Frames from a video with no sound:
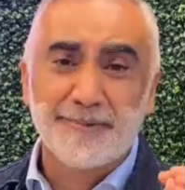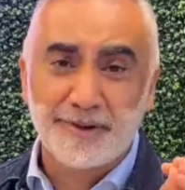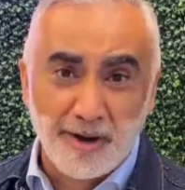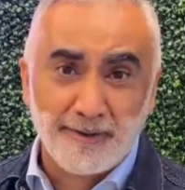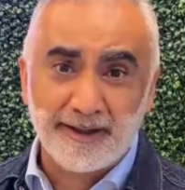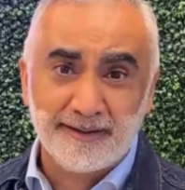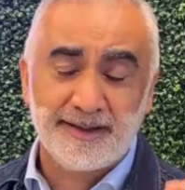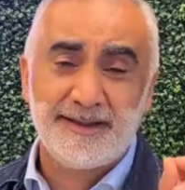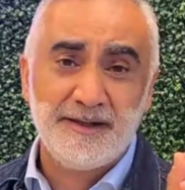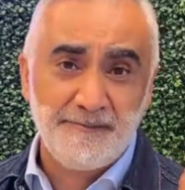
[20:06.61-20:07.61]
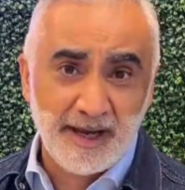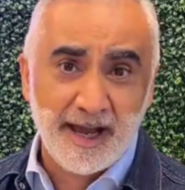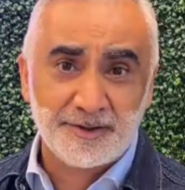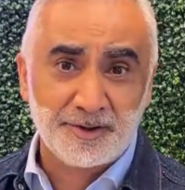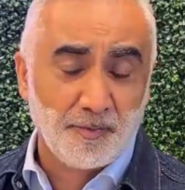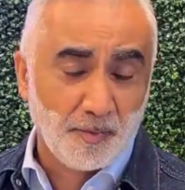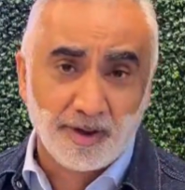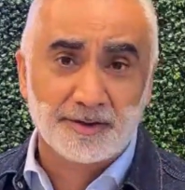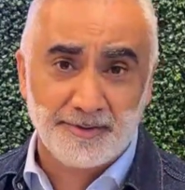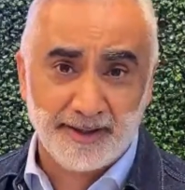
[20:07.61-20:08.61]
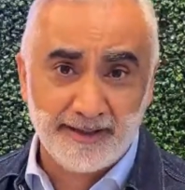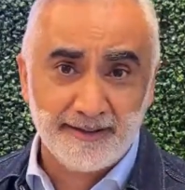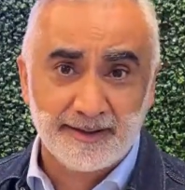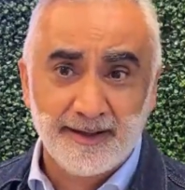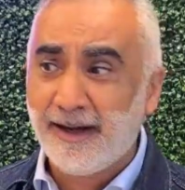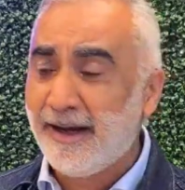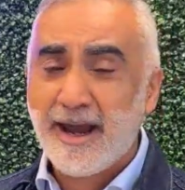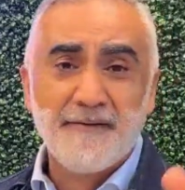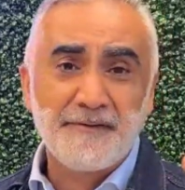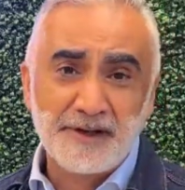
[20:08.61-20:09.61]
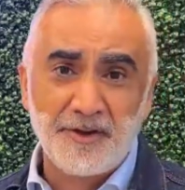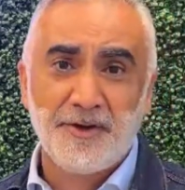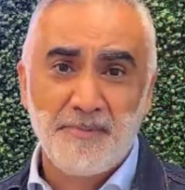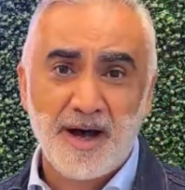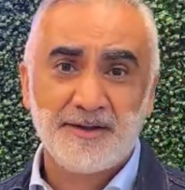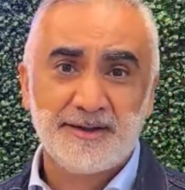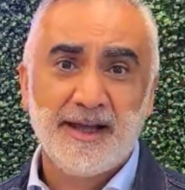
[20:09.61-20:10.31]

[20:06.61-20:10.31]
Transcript: going to CVS or Walgreens every other month